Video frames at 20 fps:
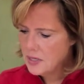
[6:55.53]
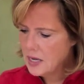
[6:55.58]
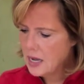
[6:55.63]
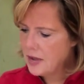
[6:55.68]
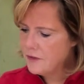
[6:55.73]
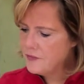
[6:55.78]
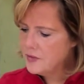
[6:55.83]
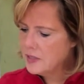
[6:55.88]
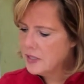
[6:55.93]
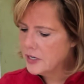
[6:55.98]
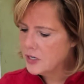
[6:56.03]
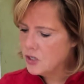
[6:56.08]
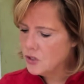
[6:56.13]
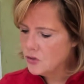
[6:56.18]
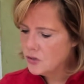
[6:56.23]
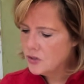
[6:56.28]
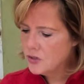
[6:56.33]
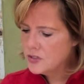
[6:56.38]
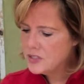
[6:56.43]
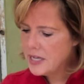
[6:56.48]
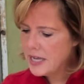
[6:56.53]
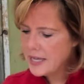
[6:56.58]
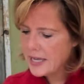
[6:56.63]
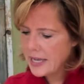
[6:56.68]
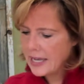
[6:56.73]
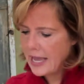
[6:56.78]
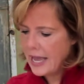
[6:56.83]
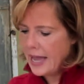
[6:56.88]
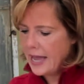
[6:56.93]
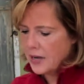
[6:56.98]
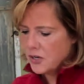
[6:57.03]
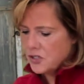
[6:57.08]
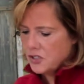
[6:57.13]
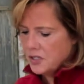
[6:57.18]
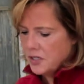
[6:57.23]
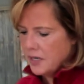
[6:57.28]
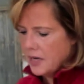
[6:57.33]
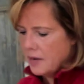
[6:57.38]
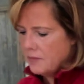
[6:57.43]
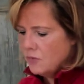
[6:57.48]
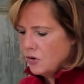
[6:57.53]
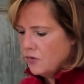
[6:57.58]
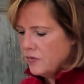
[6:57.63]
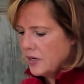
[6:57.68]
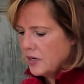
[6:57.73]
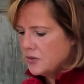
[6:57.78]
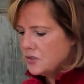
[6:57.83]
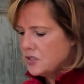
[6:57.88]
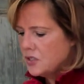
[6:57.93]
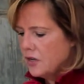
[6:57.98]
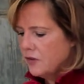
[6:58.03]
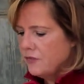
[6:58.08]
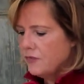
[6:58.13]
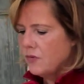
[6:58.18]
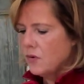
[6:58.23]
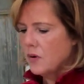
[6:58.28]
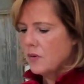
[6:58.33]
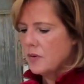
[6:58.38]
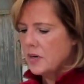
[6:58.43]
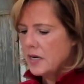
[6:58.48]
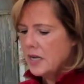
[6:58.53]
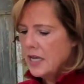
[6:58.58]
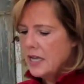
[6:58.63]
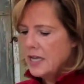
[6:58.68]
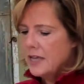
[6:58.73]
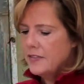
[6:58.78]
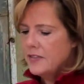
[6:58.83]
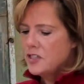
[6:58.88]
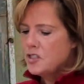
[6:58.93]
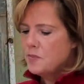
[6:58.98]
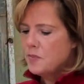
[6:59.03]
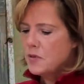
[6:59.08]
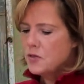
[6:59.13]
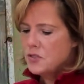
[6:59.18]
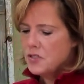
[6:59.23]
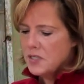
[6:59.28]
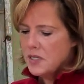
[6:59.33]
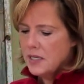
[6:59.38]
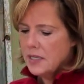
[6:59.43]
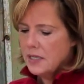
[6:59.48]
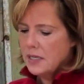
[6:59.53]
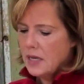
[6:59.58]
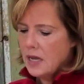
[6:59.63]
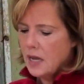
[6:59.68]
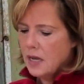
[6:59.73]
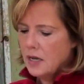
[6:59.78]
I feel like you're taking action and moving yourself forward. This person